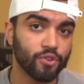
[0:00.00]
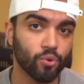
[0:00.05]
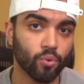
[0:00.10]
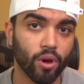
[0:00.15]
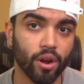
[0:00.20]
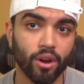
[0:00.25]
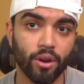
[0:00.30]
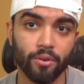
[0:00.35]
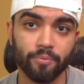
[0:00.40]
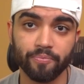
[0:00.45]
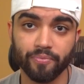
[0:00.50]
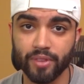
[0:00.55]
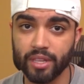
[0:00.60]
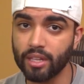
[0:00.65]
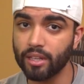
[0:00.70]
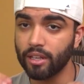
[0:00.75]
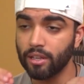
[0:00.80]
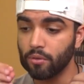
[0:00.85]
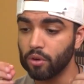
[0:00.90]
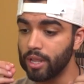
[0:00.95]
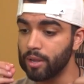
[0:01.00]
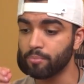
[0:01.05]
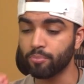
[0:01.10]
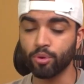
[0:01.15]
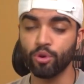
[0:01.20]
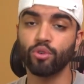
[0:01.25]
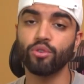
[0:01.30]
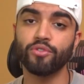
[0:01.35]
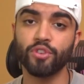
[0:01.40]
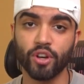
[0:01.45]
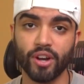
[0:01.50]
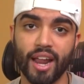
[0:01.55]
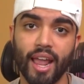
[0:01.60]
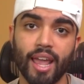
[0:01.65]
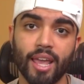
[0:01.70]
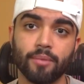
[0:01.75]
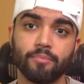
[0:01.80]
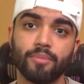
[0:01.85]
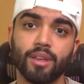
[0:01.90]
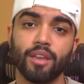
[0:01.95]
you want to improve your
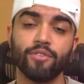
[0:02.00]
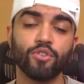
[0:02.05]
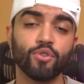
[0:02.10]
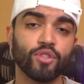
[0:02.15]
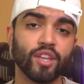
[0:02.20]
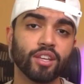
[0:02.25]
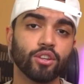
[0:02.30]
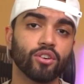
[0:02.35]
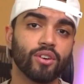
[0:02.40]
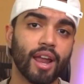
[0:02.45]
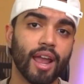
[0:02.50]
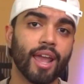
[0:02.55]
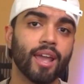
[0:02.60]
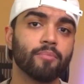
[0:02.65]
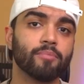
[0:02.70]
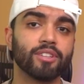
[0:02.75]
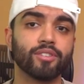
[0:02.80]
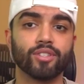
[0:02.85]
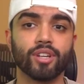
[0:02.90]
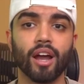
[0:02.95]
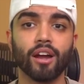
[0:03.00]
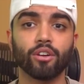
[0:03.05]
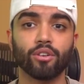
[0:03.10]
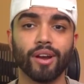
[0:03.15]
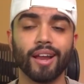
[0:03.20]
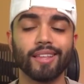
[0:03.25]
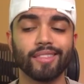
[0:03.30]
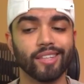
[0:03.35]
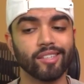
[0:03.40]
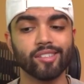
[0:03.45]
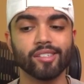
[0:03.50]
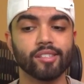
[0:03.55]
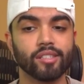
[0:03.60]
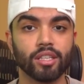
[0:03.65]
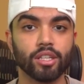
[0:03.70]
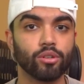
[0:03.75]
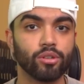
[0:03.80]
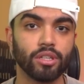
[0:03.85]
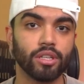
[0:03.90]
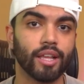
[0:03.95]
aim. If you think your aim is not great, this is
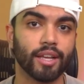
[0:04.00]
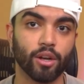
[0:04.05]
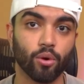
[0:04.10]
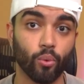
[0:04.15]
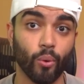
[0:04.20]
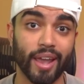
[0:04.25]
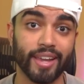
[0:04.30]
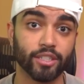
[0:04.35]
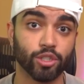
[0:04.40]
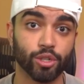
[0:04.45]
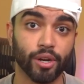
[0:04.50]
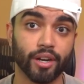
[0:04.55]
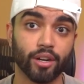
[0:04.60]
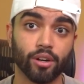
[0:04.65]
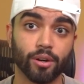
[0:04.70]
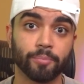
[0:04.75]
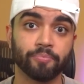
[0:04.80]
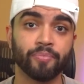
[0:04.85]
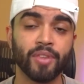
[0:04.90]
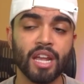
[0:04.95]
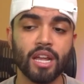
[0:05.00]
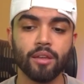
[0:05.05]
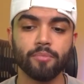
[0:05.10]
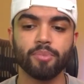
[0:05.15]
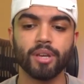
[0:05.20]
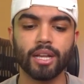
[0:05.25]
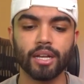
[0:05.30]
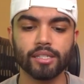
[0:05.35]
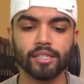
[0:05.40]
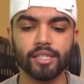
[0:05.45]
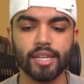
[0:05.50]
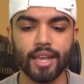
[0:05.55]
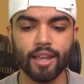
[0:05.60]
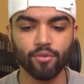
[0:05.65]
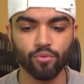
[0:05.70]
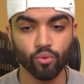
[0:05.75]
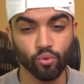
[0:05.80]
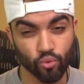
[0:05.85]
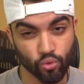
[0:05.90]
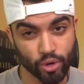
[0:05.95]
literally like a weight trainer, because
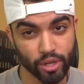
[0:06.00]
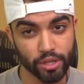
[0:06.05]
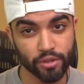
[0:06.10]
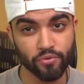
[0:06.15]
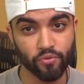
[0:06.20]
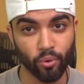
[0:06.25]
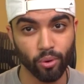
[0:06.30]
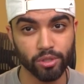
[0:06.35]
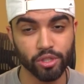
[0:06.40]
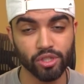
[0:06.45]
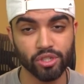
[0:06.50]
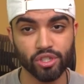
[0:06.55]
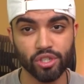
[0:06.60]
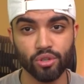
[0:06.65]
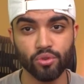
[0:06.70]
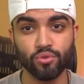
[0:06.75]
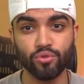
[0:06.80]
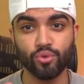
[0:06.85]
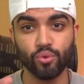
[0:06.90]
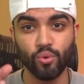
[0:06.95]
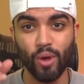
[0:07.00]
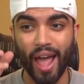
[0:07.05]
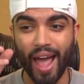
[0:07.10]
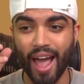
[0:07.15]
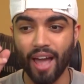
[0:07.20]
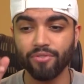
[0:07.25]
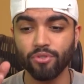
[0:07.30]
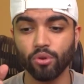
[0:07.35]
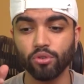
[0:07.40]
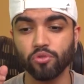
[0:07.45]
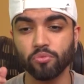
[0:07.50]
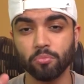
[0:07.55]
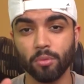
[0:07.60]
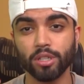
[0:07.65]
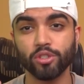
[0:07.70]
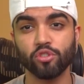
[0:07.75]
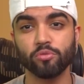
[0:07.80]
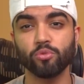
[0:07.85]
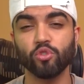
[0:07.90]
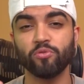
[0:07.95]
it really forces you to have those
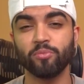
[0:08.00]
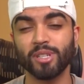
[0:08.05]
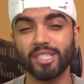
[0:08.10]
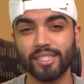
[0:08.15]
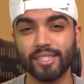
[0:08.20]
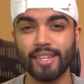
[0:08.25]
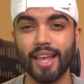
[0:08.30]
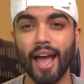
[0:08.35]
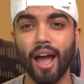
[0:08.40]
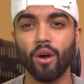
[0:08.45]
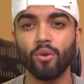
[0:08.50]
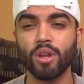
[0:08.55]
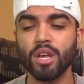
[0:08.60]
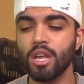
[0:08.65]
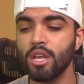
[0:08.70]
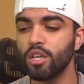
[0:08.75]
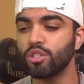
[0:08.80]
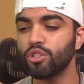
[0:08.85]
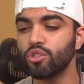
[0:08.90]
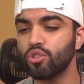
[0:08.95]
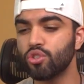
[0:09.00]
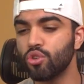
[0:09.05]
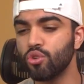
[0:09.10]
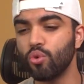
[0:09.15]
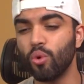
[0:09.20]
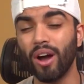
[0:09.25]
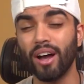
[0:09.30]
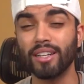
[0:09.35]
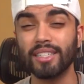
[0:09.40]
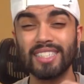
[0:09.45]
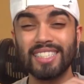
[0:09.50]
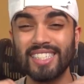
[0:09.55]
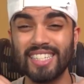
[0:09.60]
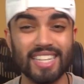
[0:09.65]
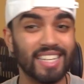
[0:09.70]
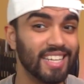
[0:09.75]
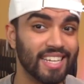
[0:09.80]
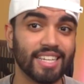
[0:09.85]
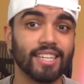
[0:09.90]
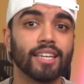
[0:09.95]
muscle movements down to a
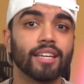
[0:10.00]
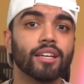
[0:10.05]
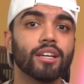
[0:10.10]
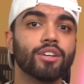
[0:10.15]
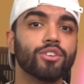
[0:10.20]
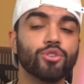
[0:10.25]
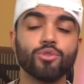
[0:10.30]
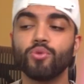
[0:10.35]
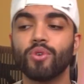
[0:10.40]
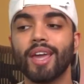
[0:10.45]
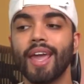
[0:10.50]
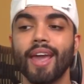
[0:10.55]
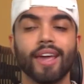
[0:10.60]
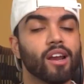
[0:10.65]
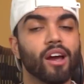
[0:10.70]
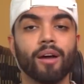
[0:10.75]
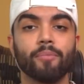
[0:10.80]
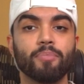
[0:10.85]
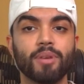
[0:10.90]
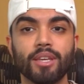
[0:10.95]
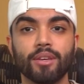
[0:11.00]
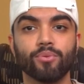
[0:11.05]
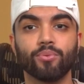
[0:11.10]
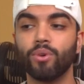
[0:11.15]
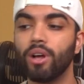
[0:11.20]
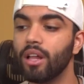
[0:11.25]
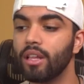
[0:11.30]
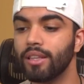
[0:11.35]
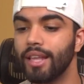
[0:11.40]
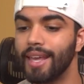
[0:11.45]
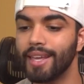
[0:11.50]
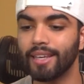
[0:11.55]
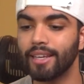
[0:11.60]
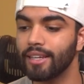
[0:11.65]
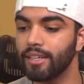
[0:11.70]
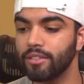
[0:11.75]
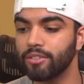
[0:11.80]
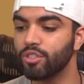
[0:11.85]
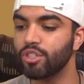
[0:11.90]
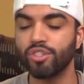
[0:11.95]
T. You cannot be like
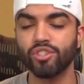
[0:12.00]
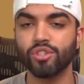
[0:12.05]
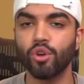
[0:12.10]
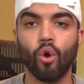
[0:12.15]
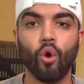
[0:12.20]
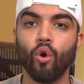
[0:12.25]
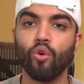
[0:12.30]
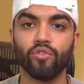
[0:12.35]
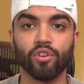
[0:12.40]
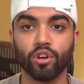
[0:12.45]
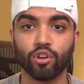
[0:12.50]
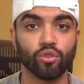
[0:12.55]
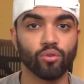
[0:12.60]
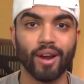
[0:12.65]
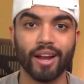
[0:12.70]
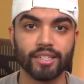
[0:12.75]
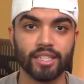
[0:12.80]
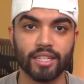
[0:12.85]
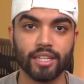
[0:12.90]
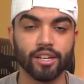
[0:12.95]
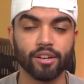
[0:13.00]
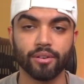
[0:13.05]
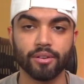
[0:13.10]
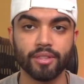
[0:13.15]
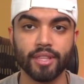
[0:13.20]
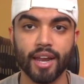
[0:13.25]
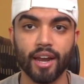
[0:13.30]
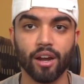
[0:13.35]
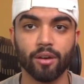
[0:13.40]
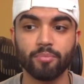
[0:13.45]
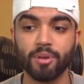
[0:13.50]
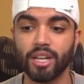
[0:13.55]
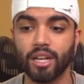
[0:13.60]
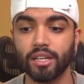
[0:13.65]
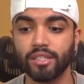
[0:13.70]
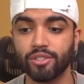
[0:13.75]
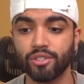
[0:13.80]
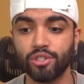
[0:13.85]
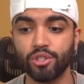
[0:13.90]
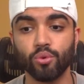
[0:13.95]
just overcorrecting here and there,
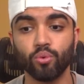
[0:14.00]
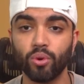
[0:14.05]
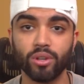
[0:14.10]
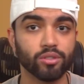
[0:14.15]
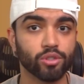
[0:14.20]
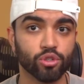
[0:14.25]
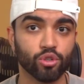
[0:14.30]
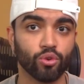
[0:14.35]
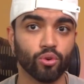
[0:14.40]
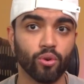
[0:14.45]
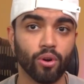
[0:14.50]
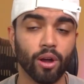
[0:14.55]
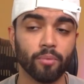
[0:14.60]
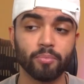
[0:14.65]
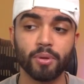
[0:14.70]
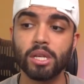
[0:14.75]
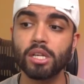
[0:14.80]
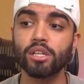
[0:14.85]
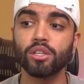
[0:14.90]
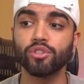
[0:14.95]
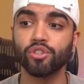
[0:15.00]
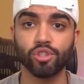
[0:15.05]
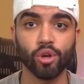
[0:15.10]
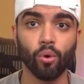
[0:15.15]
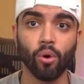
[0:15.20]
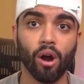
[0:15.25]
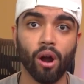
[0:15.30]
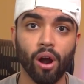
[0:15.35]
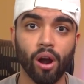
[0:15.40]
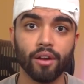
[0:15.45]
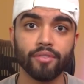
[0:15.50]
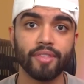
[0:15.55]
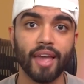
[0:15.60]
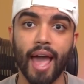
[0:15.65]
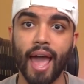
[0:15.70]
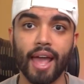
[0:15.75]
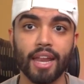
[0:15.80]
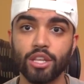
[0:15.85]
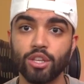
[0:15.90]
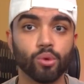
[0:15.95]
because you will screw up so hard
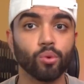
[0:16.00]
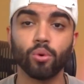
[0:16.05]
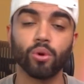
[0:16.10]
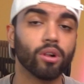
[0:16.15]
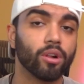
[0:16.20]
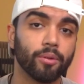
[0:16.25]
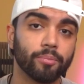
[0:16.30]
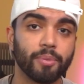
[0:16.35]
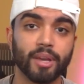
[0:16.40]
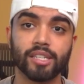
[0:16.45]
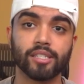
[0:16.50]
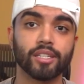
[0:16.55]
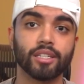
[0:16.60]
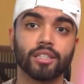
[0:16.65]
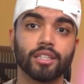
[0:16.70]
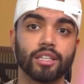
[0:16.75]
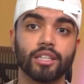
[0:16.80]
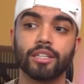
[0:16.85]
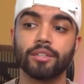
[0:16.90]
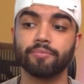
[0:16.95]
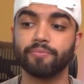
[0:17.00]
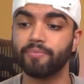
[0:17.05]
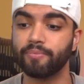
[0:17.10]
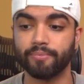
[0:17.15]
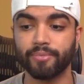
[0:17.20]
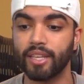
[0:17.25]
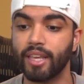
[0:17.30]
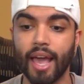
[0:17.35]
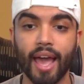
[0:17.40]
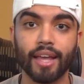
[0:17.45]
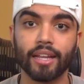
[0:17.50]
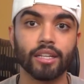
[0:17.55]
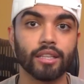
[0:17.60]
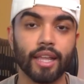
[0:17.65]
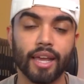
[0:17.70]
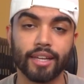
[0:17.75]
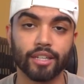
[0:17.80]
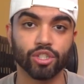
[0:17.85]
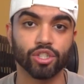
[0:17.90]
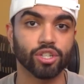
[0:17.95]
that you will basically get
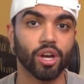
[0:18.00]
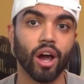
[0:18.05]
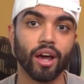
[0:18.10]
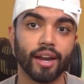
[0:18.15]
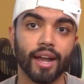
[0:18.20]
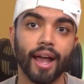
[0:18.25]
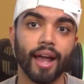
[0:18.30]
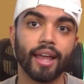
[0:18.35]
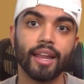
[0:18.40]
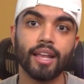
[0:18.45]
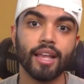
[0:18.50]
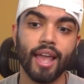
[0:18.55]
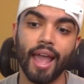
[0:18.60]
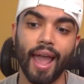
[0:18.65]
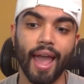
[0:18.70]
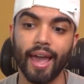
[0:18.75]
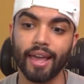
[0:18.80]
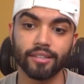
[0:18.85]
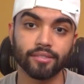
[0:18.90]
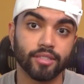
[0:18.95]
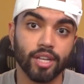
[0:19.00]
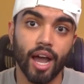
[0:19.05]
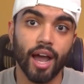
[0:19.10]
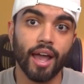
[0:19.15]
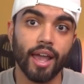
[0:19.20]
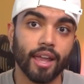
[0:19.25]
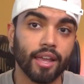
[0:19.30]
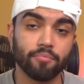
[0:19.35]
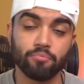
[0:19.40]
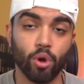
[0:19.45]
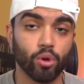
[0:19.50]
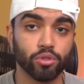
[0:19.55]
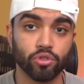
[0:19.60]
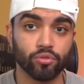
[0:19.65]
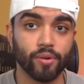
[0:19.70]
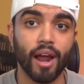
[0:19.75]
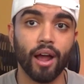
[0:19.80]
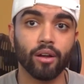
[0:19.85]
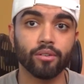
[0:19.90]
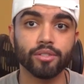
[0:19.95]
like shot at and die most
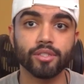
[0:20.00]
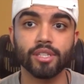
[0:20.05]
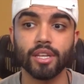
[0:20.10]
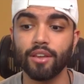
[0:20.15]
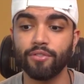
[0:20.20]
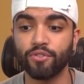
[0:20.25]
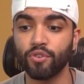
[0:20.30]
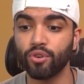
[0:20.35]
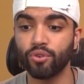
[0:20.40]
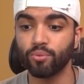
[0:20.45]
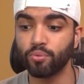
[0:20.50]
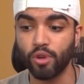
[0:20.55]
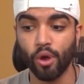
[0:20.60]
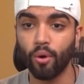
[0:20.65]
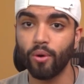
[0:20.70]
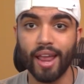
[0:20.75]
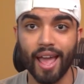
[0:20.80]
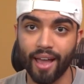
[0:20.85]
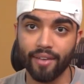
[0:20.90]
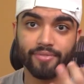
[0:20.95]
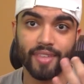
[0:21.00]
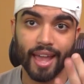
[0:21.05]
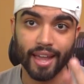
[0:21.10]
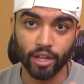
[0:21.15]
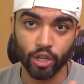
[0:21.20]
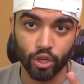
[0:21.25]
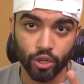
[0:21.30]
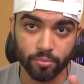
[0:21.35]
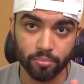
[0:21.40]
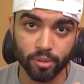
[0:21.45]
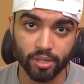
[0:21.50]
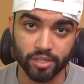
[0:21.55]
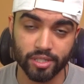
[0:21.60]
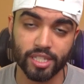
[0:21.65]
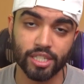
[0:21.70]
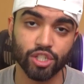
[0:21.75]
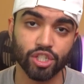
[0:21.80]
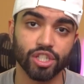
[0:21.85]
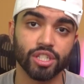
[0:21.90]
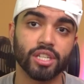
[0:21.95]
rounds if you don't have that good
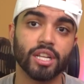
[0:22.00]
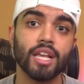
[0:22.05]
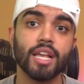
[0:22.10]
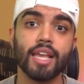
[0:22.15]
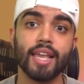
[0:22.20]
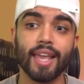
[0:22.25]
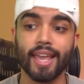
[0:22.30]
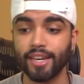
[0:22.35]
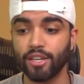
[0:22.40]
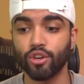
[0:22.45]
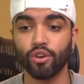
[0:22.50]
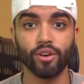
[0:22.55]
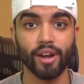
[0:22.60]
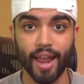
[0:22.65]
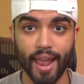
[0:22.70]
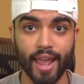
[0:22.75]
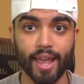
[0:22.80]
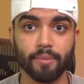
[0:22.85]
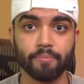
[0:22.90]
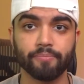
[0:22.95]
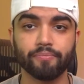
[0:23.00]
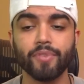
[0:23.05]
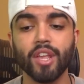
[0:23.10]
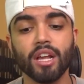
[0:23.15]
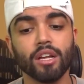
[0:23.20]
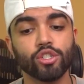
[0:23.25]
precision in your aim.